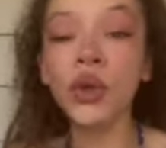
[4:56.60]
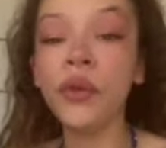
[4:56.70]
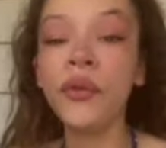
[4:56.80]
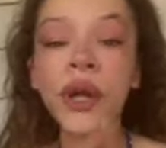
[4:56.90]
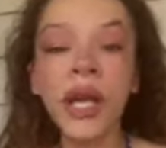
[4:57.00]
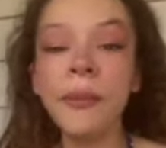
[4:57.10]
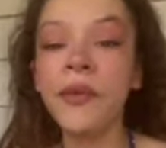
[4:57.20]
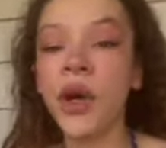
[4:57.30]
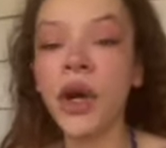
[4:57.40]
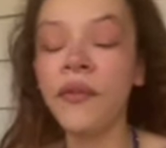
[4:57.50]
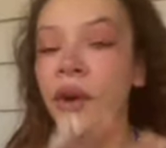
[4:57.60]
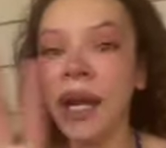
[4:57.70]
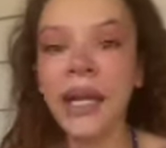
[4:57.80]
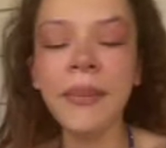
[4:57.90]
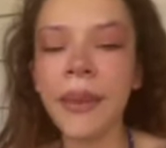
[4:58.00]
for anybody. I'm living for
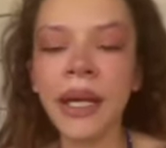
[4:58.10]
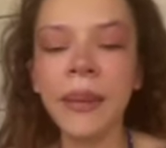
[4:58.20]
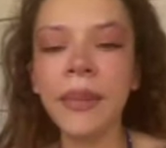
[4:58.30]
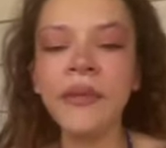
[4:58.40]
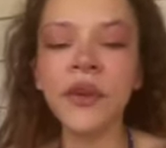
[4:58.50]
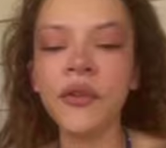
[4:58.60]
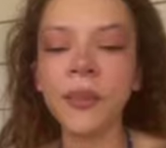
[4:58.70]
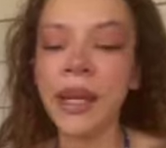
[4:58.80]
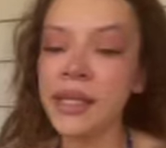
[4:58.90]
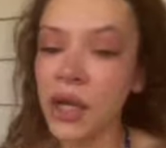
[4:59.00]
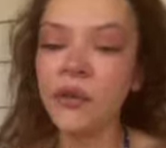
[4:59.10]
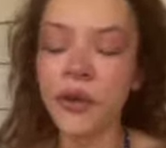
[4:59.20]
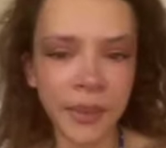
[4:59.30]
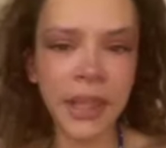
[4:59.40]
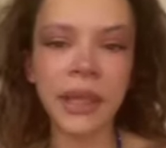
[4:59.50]
myself, for me.
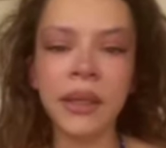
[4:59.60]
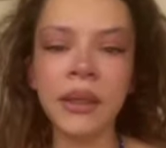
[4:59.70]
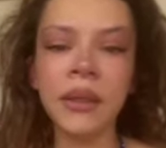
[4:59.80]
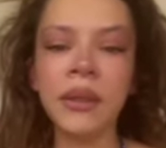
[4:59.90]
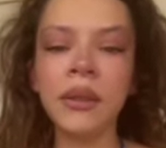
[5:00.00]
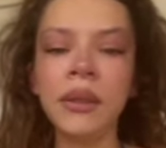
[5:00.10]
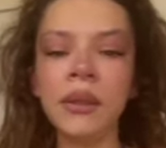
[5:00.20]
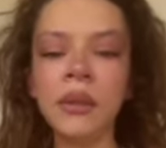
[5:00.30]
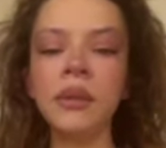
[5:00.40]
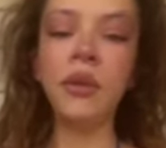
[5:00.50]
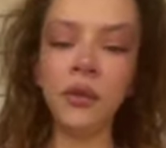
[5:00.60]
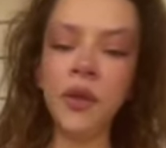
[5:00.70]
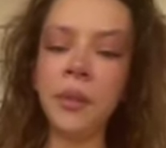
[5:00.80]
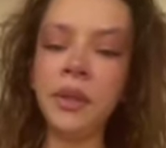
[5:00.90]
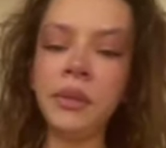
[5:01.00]
You feel me? And
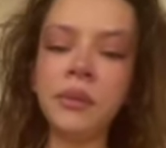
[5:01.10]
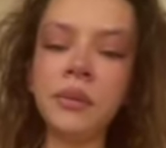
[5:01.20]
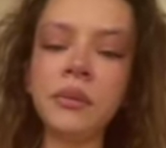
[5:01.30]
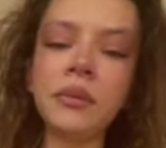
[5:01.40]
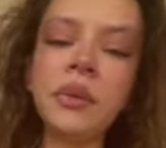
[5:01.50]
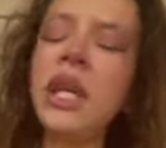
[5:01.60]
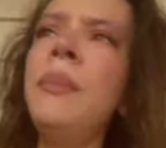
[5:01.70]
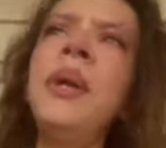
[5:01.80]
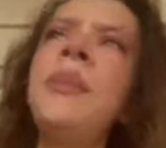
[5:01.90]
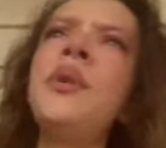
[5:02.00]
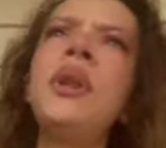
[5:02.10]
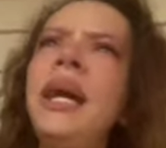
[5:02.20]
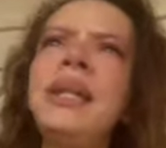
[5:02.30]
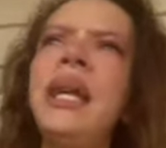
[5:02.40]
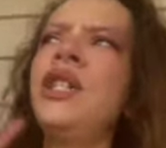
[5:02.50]
people don't like that shit.
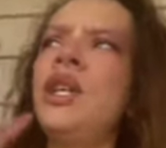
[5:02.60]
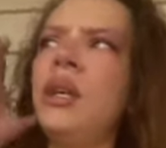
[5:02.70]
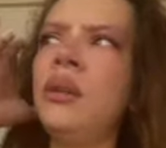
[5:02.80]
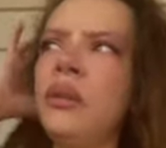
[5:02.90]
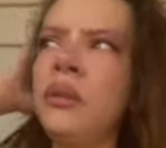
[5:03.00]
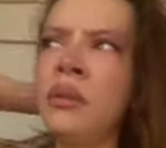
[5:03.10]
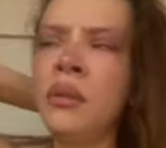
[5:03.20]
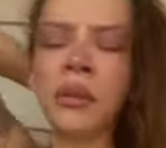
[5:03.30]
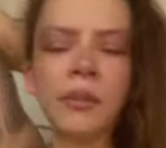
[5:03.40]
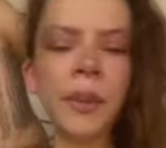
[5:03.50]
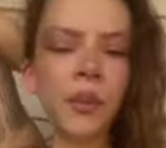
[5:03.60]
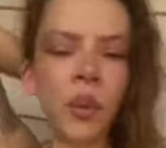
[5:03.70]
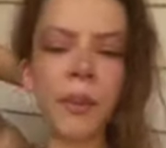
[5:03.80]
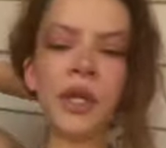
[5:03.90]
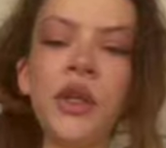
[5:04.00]
People want me to do what
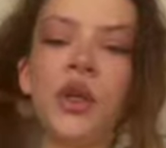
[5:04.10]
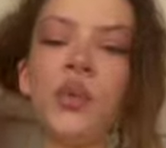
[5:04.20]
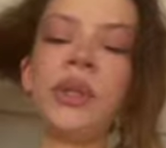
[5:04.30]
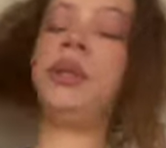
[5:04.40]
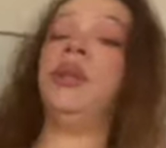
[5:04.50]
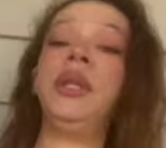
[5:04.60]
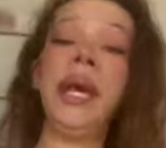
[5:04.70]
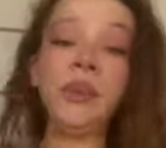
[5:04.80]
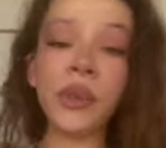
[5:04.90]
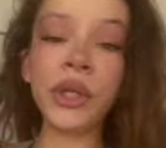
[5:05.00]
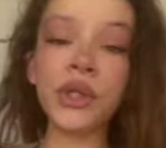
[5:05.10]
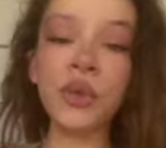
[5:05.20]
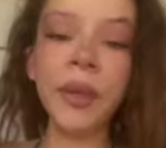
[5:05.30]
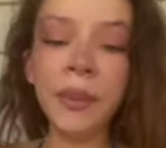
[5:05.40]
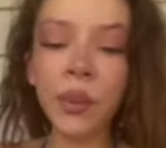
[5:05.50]
they to do. People want me to,
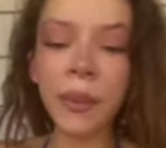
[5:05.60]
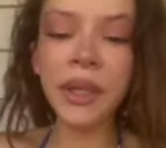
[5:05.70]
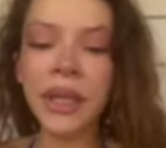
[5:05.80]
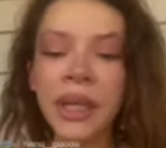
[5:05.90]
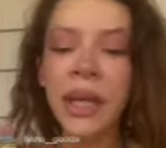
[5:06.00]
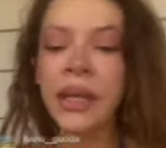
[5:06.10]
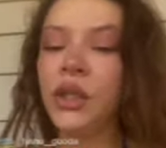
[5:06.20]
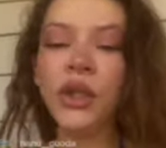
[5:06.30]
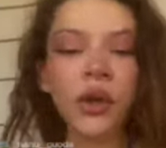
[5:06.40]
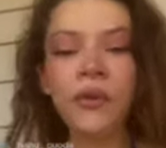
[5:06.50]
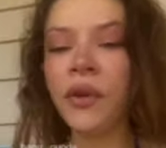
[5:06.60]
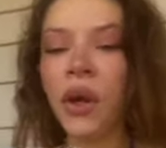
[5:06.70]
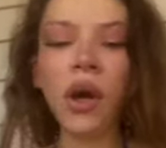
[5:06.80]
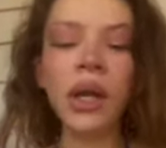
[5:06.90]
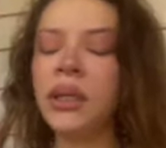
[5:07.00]
you know, feel all. No, I'm
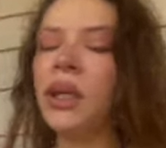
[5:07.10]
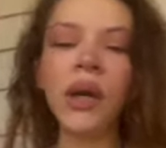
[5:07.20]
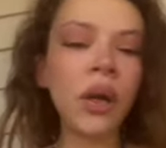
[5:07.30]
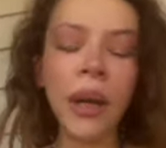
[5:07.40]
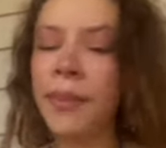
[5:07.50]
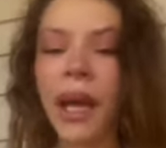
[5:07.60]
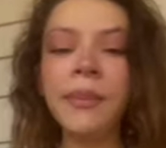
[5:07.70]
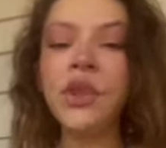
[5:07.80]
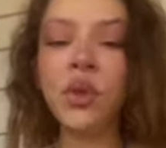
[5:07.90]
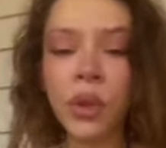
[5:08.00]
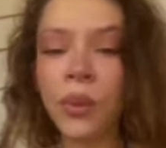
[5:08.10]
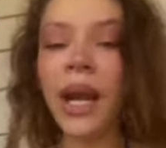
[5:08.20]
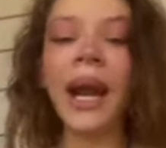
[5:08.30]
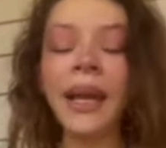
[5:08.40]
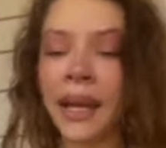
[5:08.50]
I'm doing what I gotta do. You feel me?